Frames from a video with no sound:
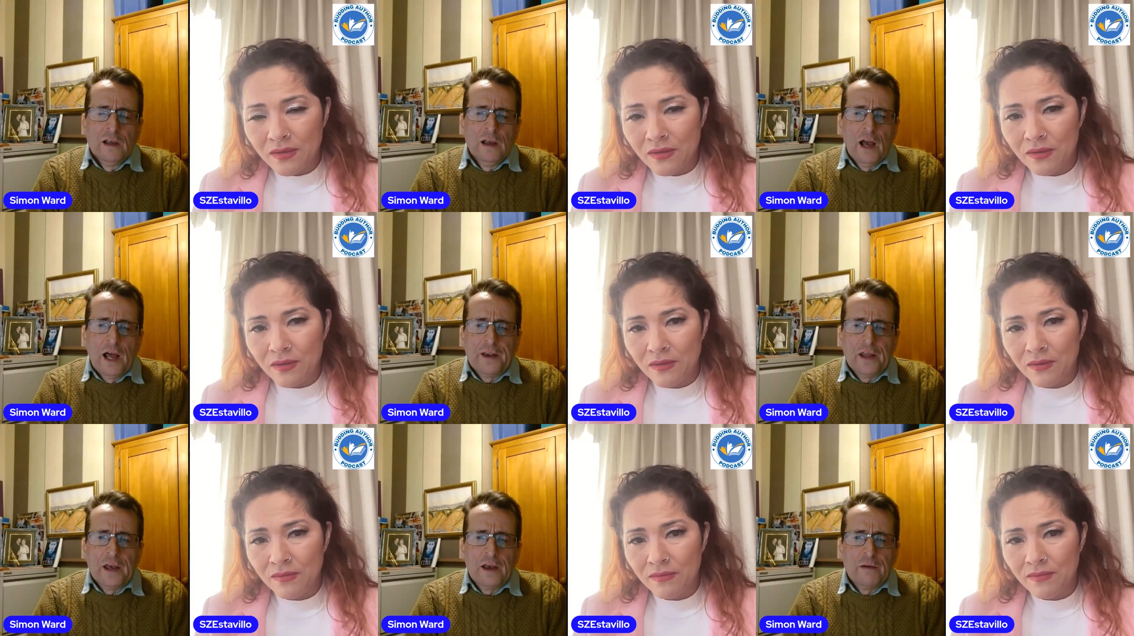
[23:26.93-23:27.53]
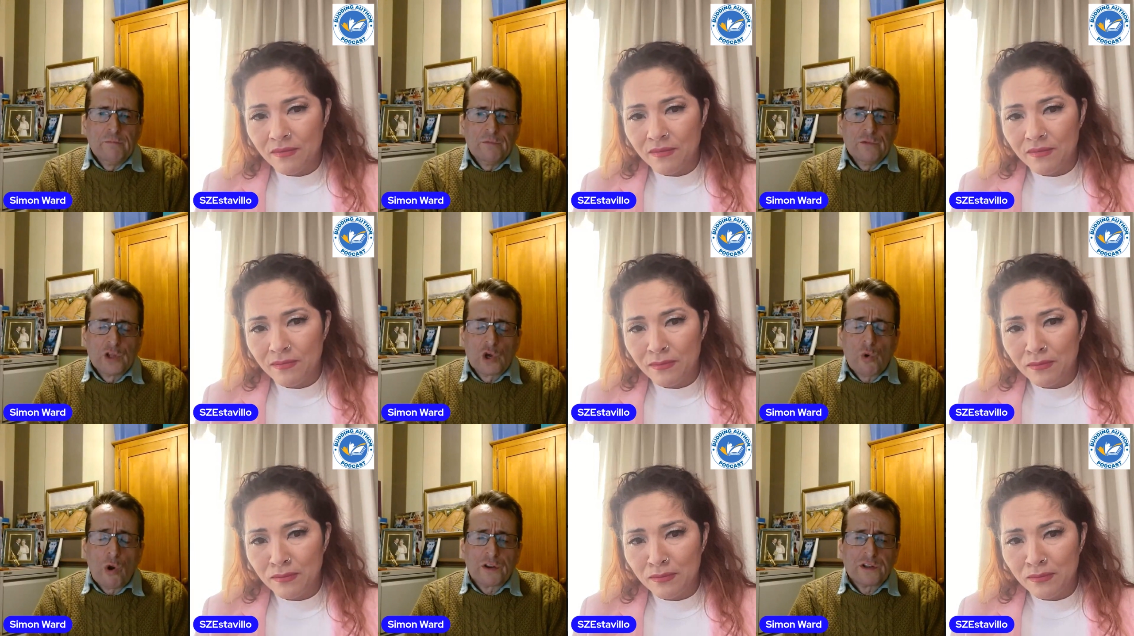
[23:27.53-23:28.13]
Speaker 1: and um, the
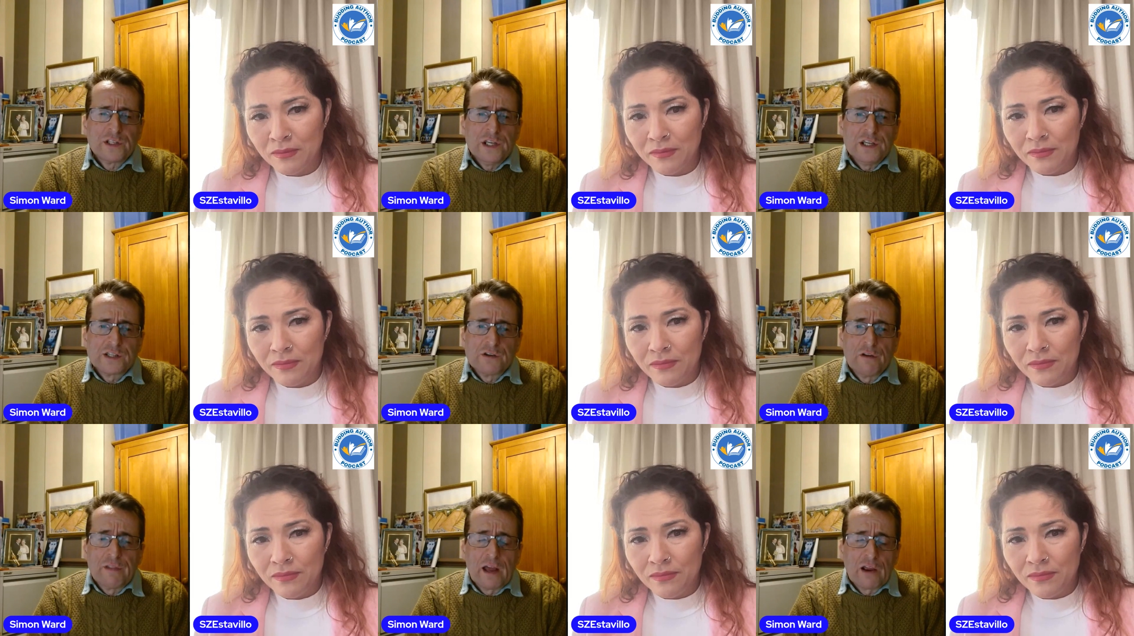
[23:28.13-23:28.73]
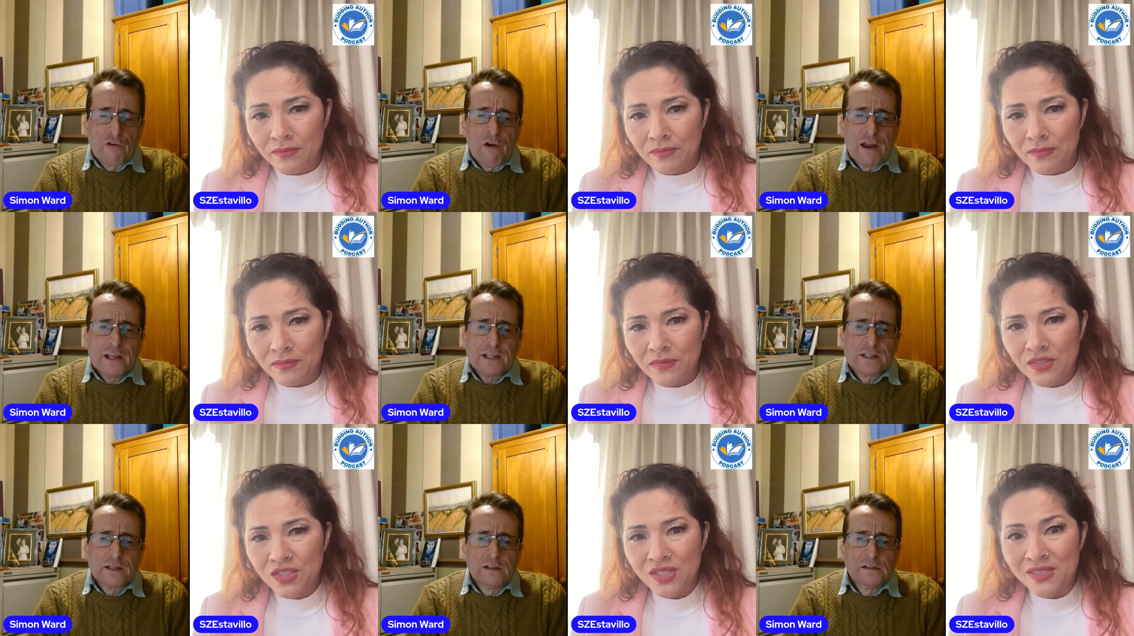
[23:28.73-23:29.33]
quality is not that
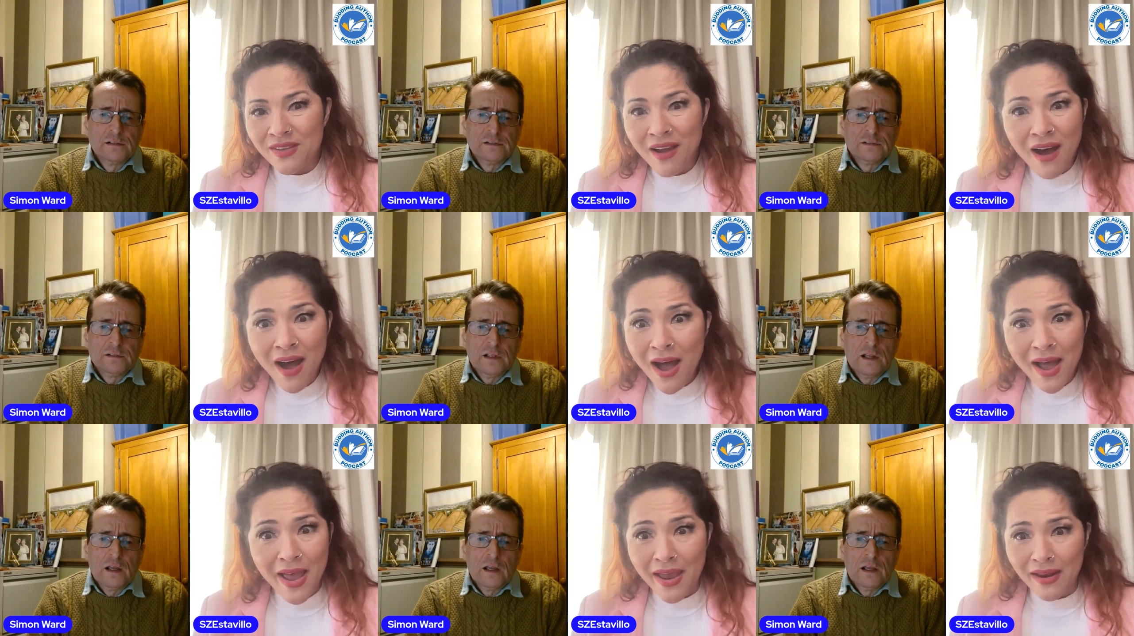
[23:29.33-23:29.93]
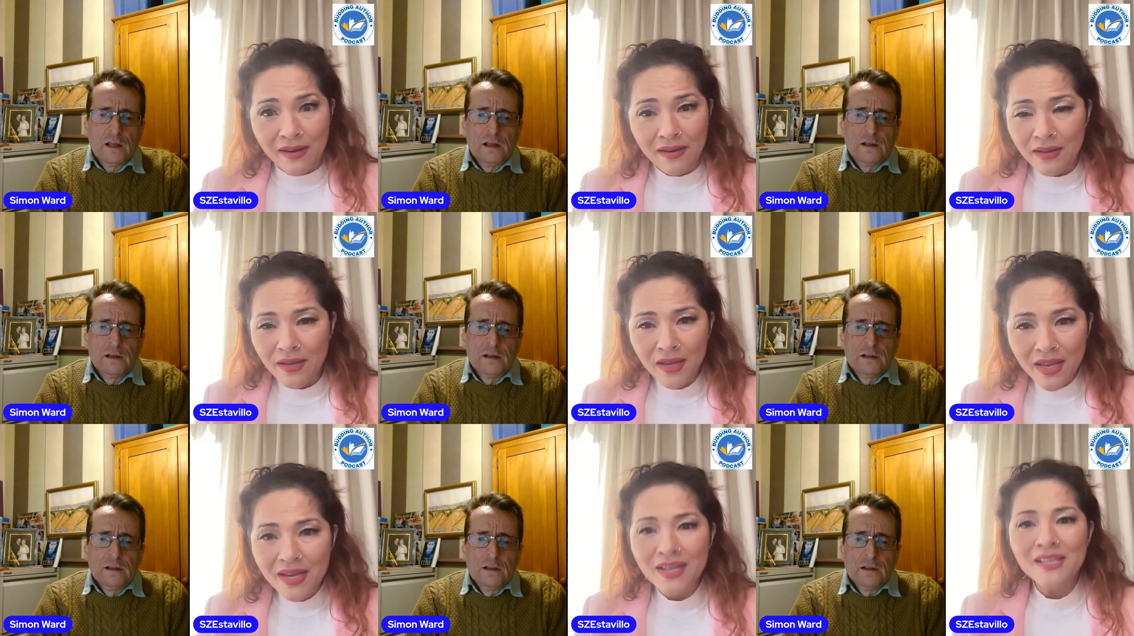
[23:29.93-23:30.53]
great.
Speaker 2: Not.
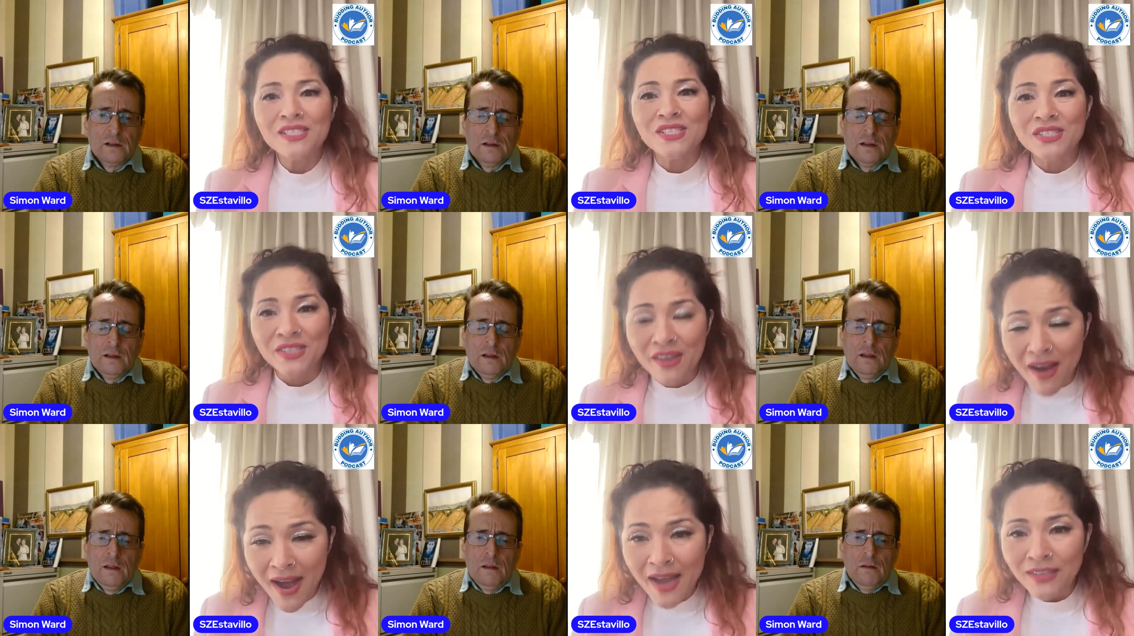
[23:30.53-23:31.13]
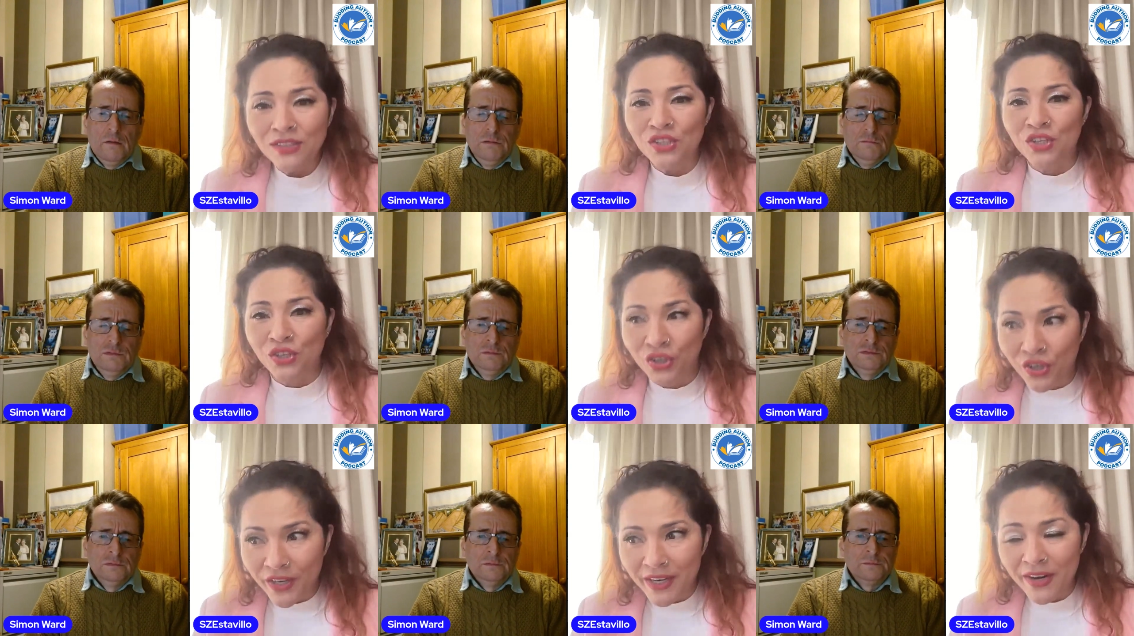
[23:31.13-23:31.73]
It is not
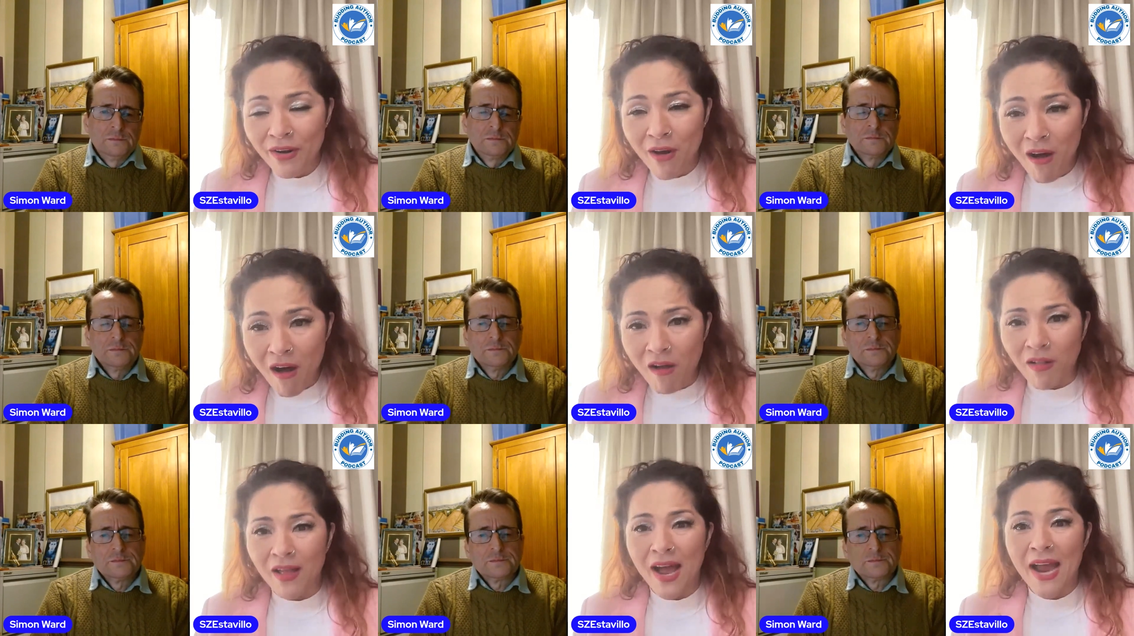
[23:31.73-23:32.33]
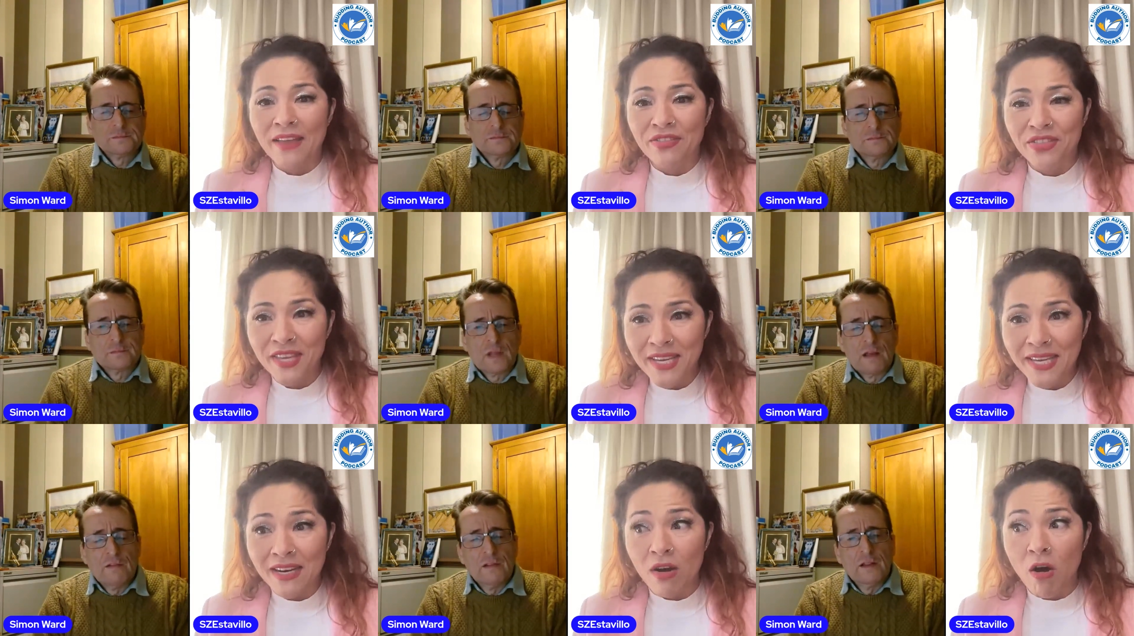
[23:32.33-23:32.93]
good at all. I think it